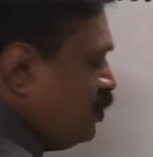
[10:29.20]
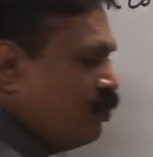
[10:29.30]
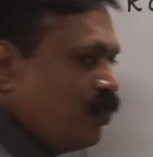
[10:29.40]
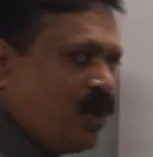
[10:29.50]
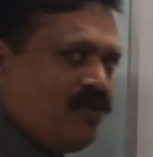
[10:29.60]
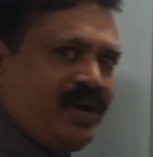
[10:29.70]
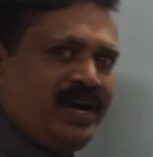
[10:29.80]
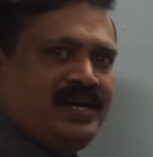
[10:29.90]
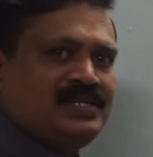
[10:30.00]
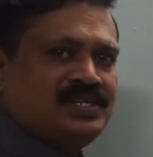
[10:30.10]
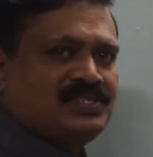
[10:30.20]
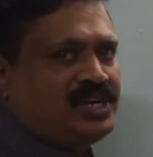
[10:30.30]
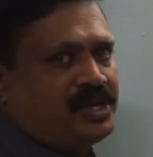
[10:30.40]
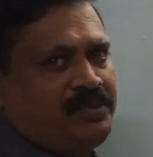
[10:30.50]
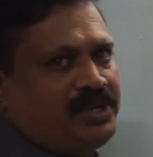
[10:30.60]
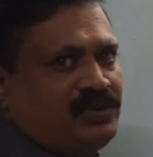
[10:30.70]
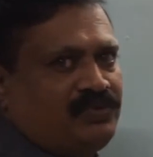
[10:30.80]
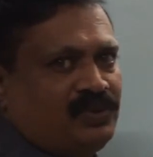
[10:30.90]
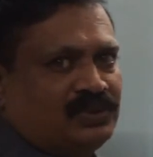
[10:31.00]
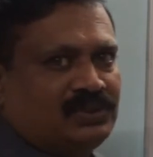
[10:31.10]
provides centripetal
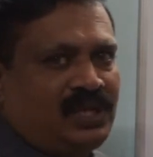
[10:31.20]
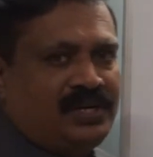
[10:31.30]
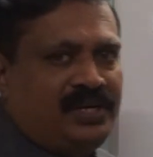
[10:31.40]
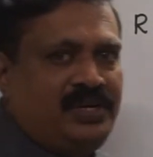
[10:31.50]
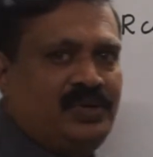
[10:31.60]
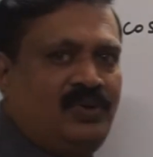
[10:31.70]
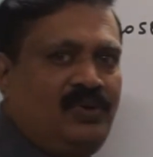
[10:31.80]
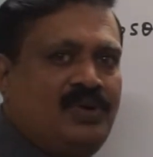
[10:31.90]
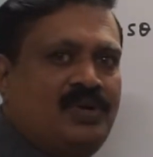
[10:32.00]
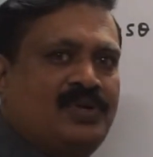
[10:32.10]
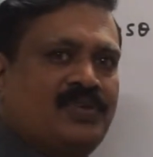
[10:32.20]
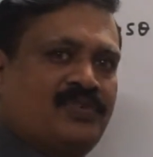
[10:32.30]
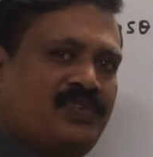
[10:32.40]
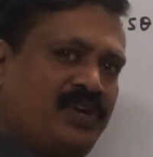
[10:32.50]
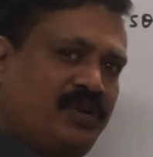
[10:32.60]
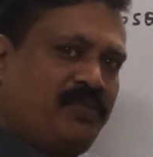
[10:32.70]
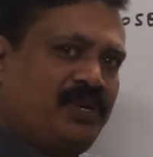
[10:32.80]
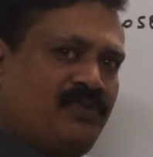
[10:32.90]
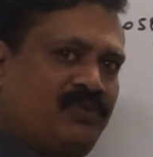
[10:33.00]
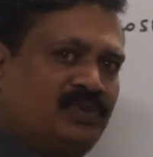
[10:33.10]
force. Already you know centripetal
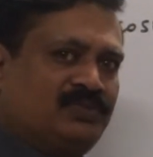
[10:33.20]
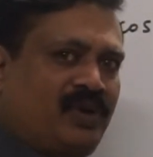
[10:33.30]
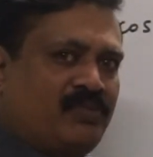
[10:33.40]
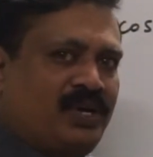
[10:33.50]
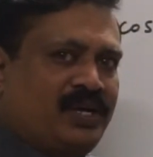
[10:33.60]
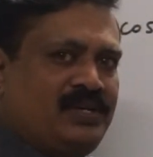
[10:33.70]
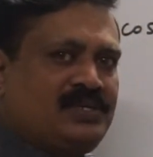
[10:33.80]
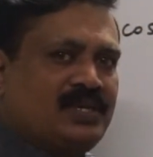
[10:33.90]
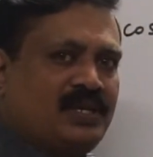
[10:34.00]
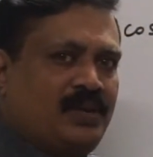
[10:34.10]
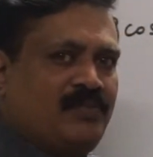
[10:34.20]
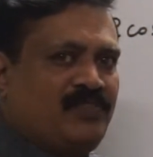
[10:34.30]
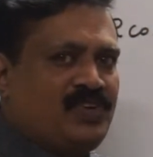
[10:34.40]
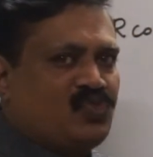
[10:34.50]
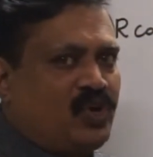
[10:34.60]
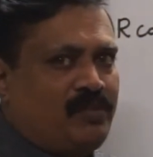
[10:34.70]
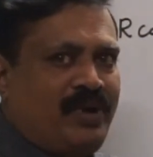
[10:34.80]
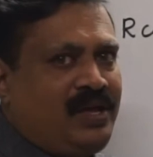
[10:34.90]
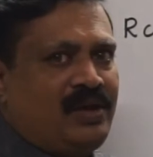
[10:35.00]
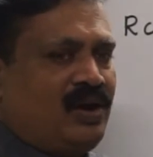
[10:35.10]
force formula is mv squared
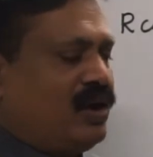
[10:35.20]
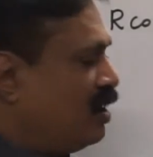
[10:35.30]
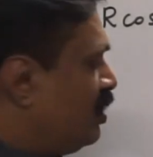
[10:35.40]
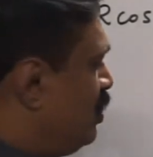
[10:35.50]
by r.